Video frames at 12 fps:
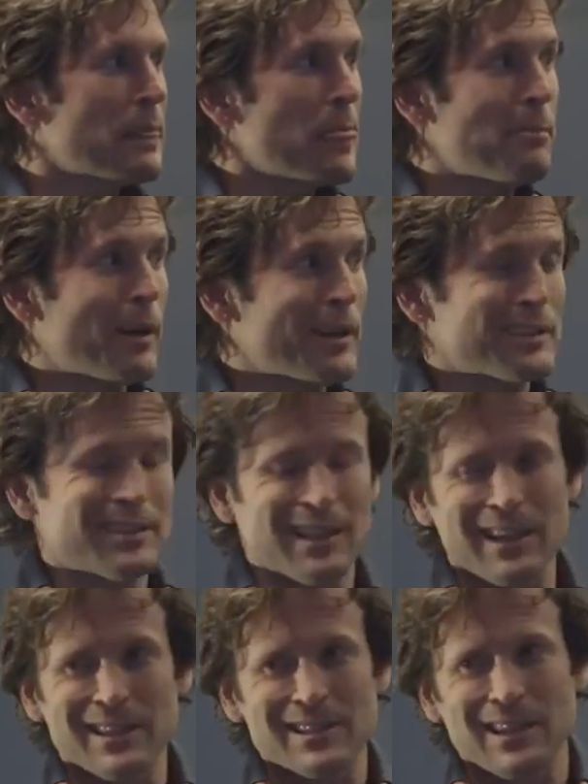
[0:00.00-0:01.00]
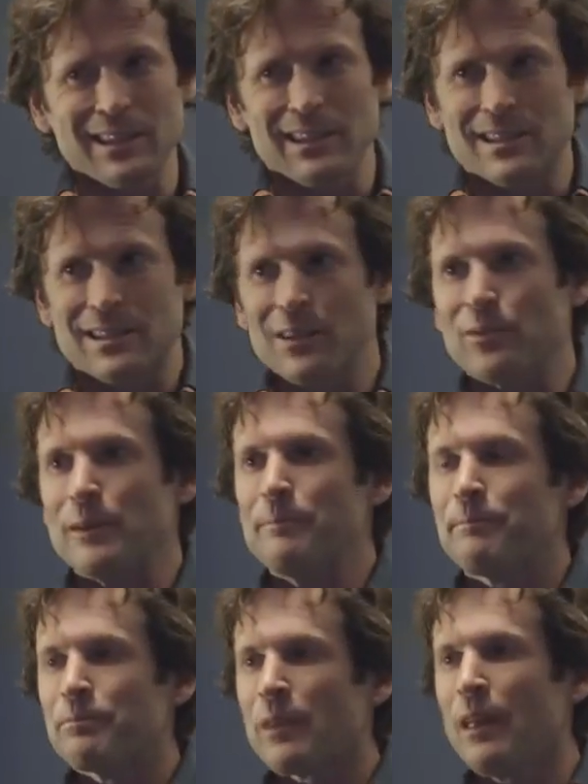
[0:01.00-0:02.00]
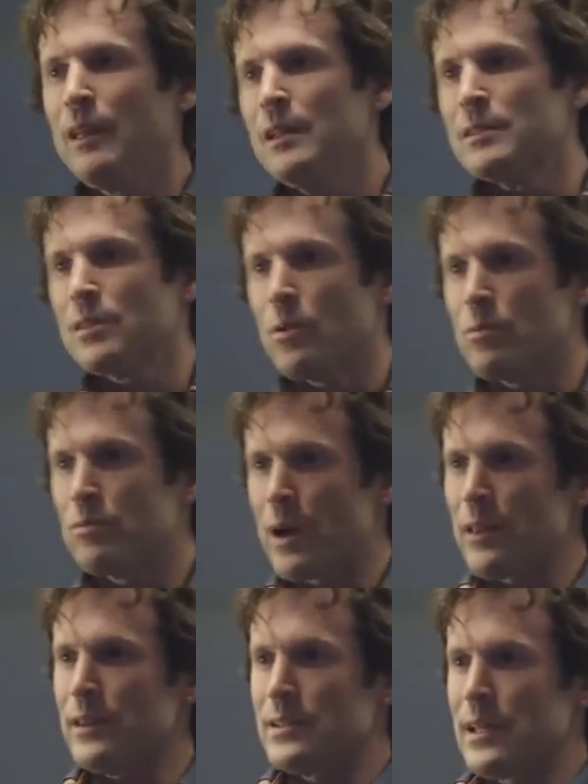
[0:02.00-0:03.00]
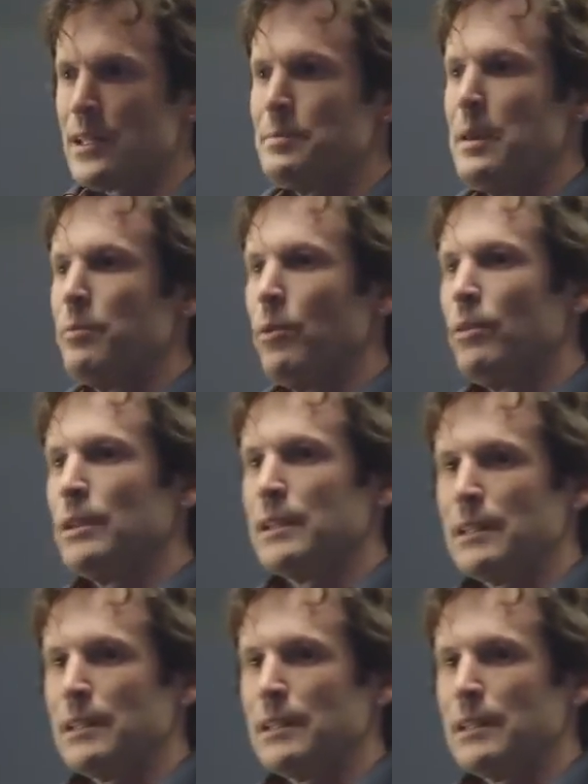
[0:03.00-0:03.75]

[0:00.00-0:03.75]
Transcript: but today it's not, it's different. So rather than salespeople,